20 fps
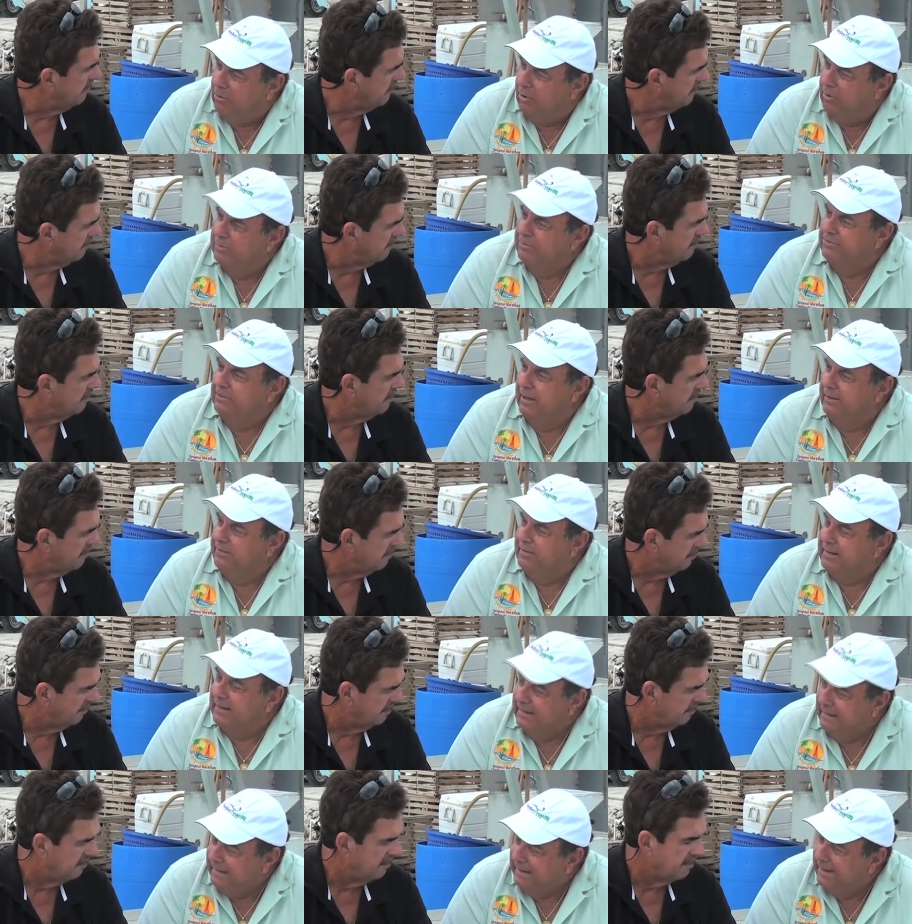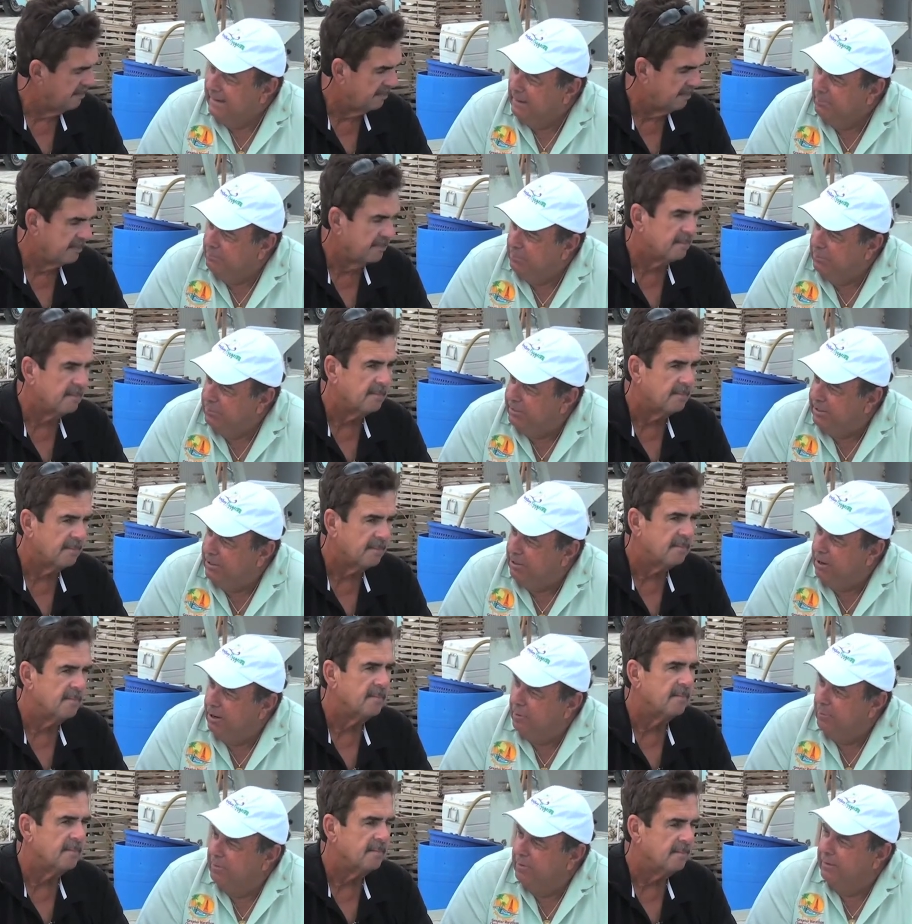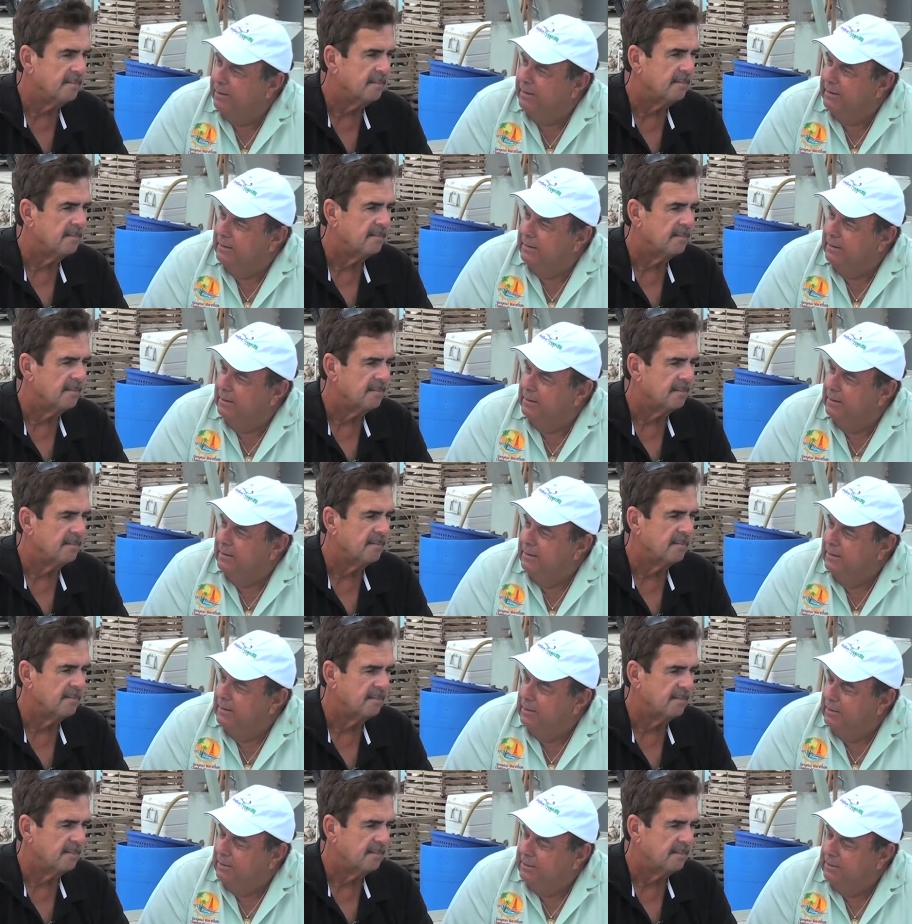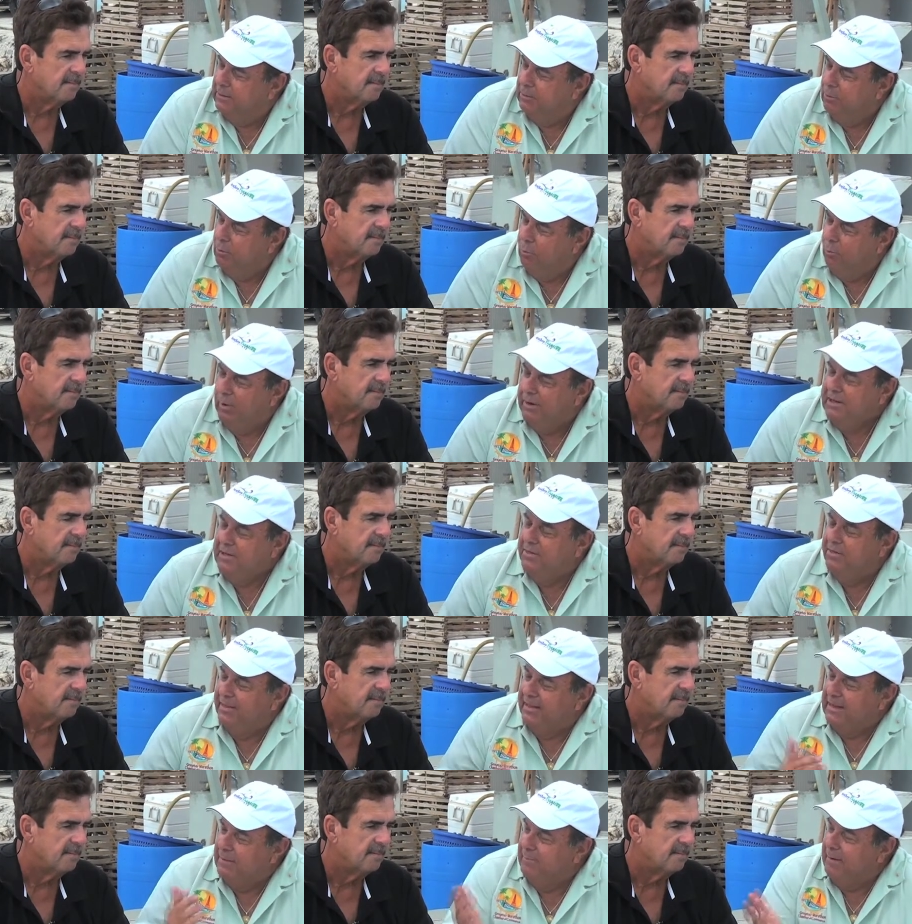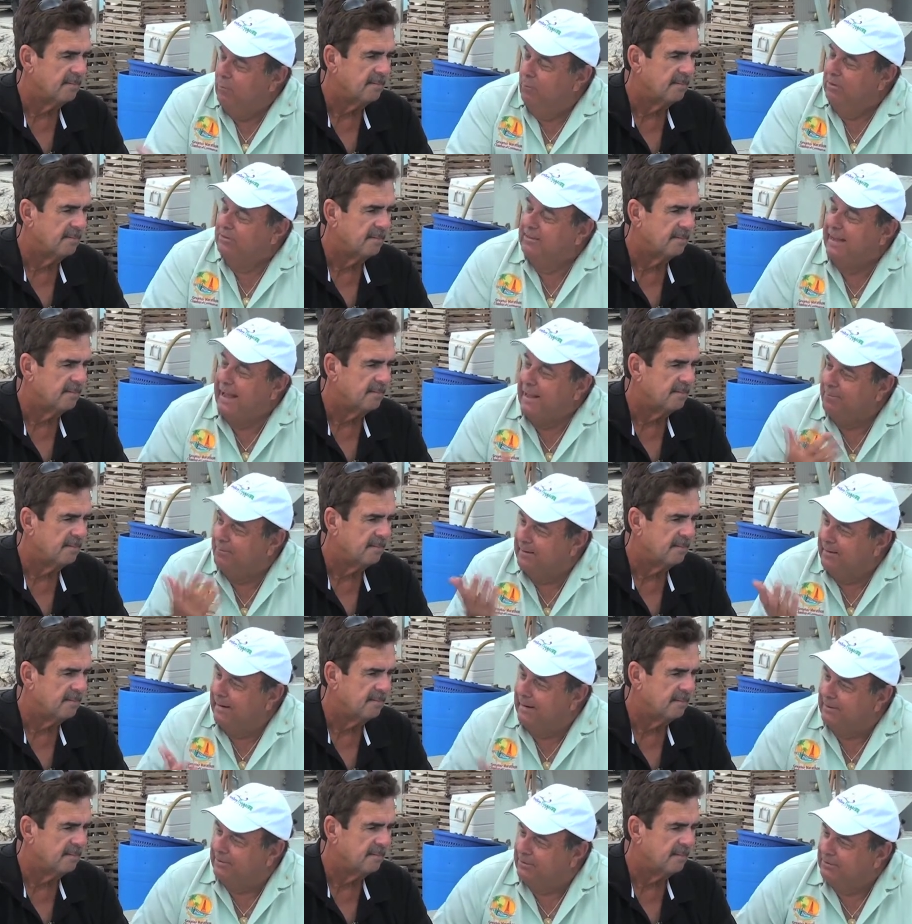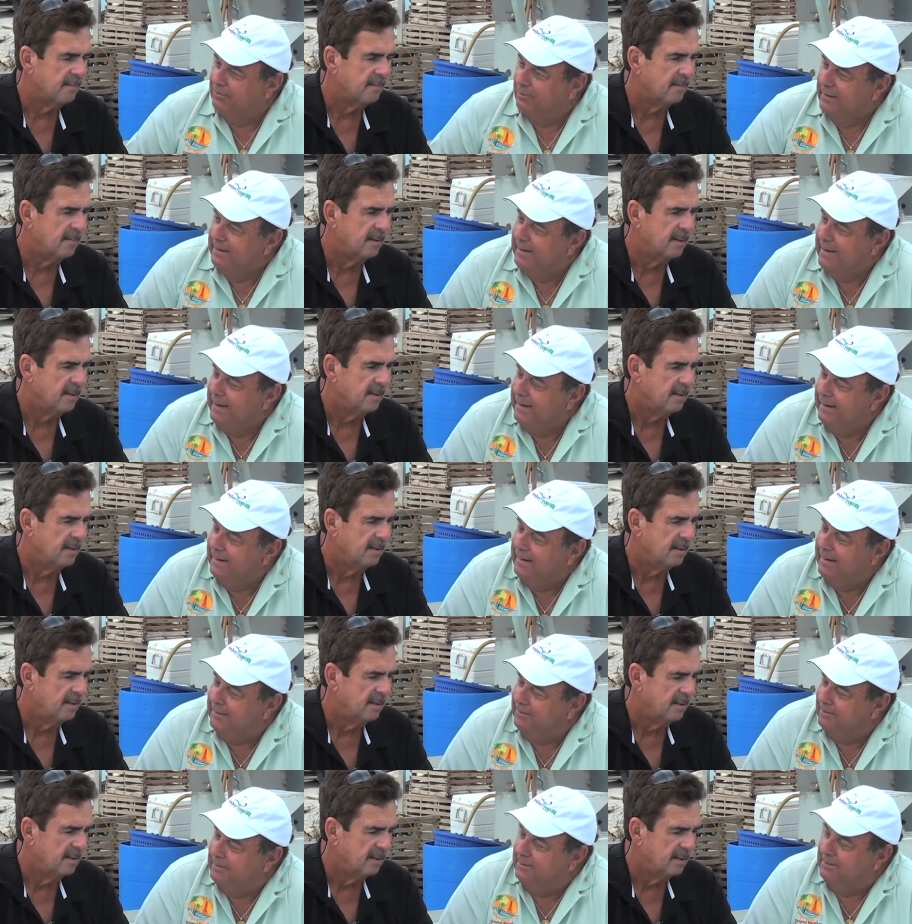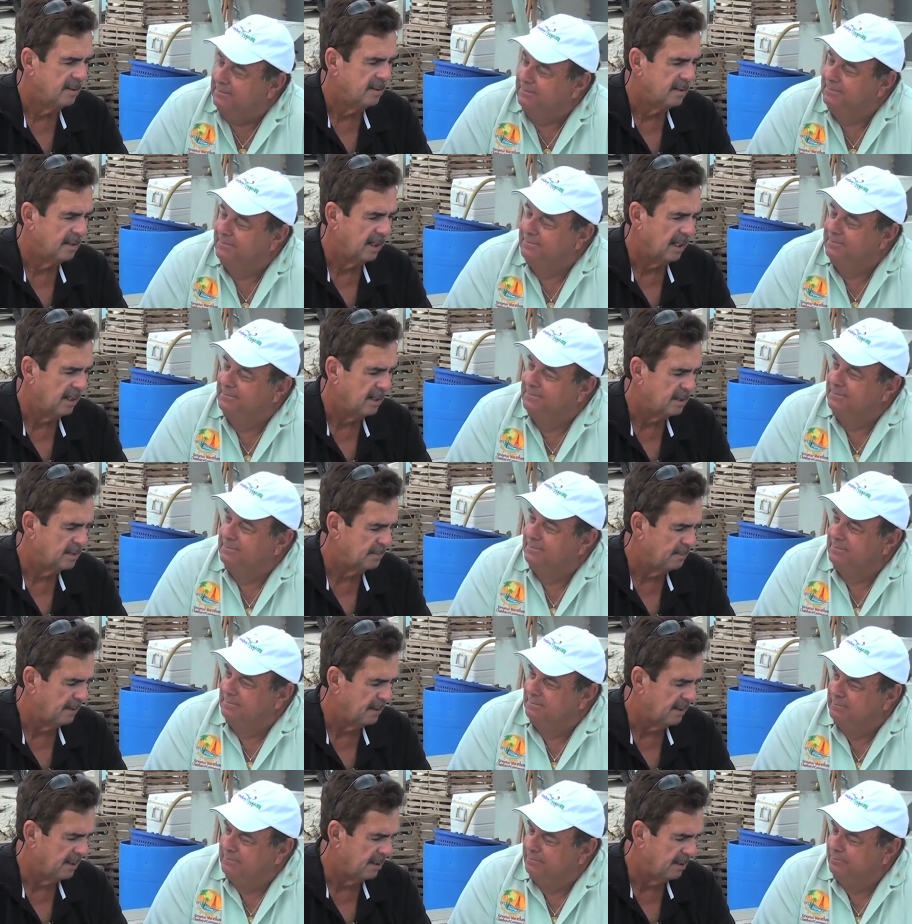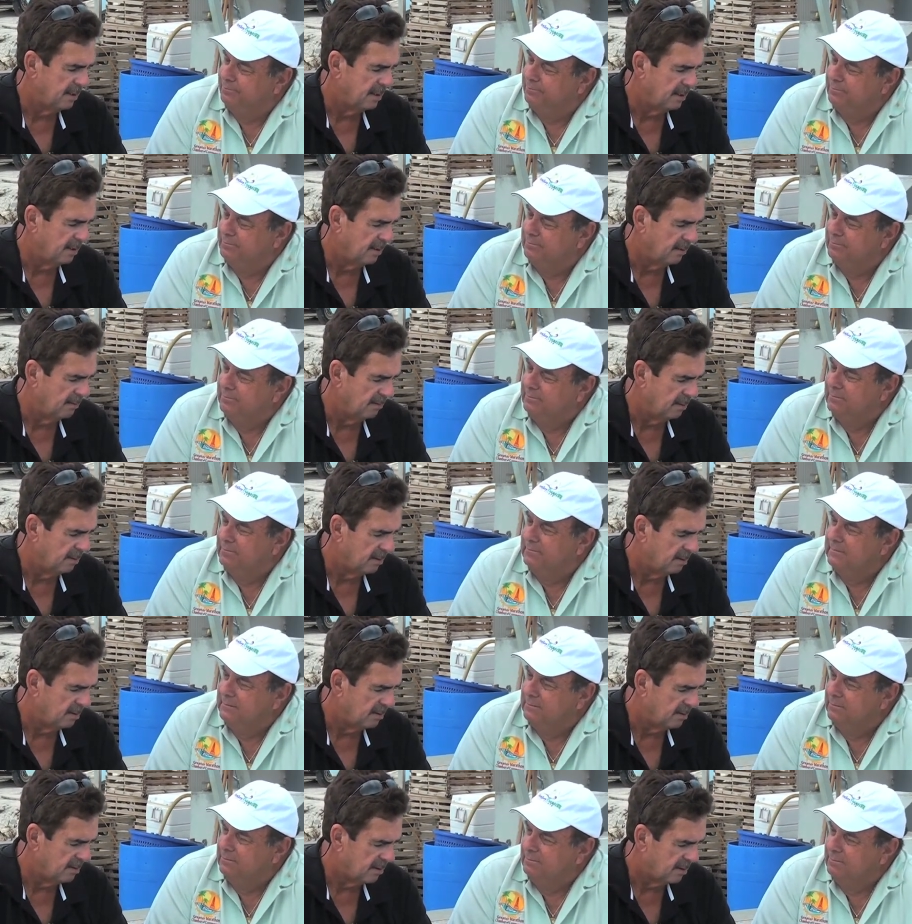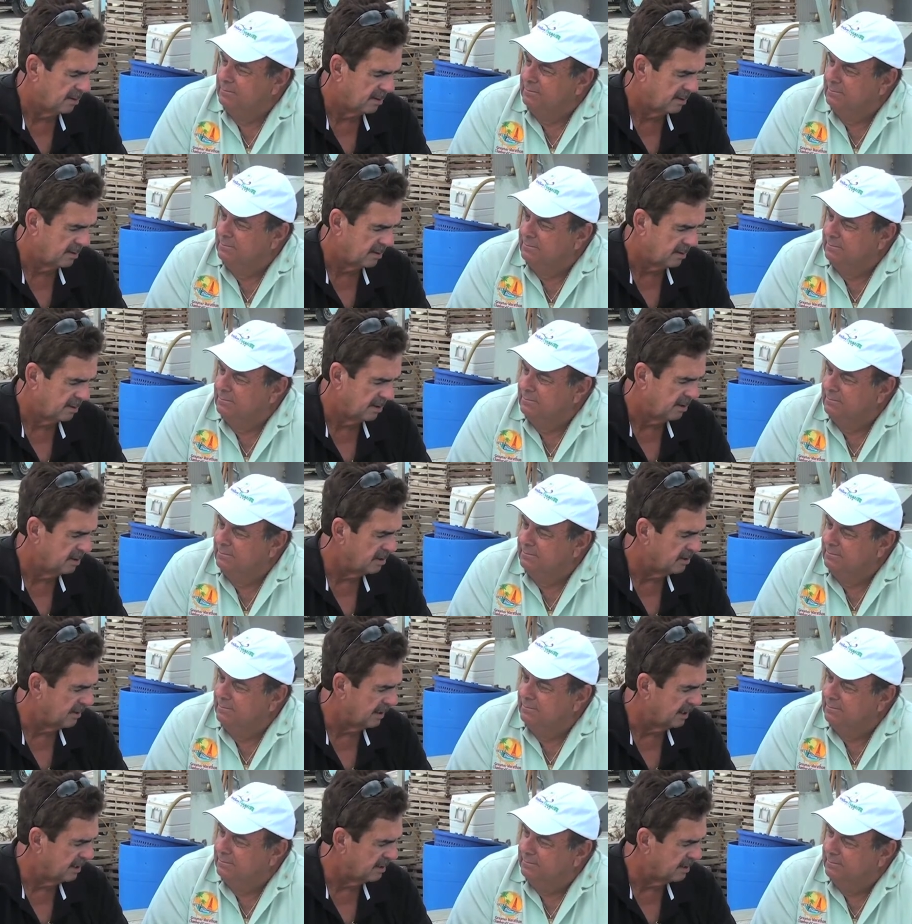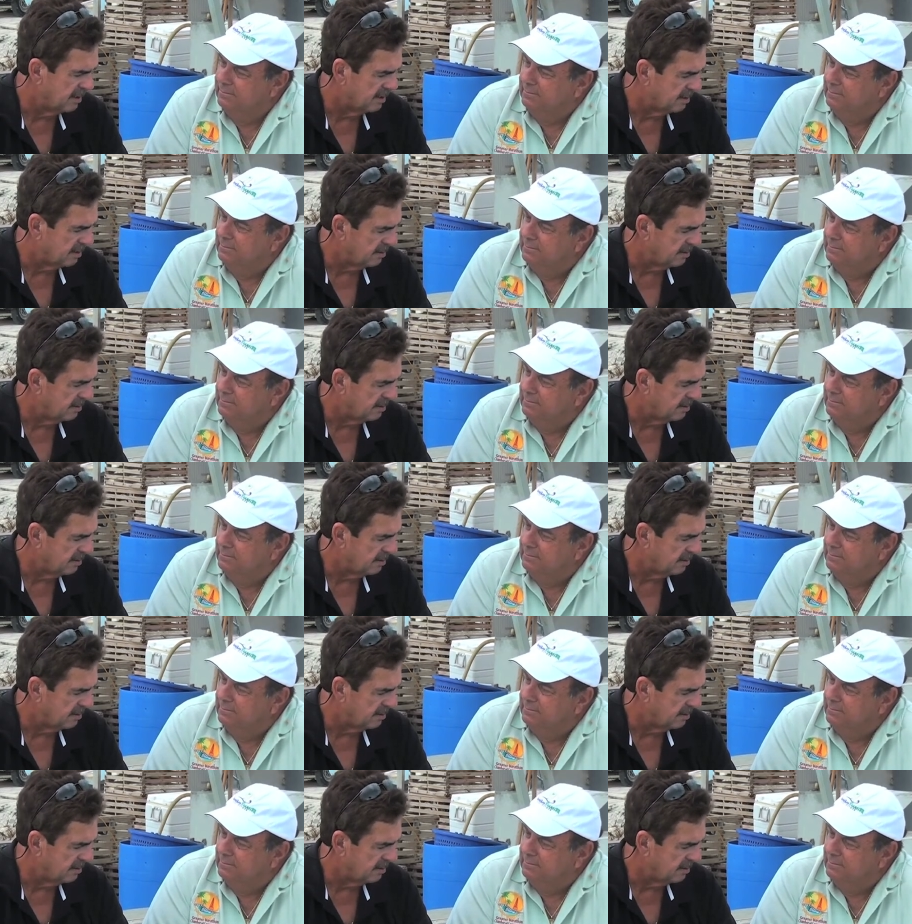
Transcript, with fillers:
Speaker 1: all the stuff and cleaning up Boot Key Harbor. And uh, you know, what do you think about what's happened out there? It's really kind of neat, isn't it?
Speaker 2: Yeah, there's been a, a real good trans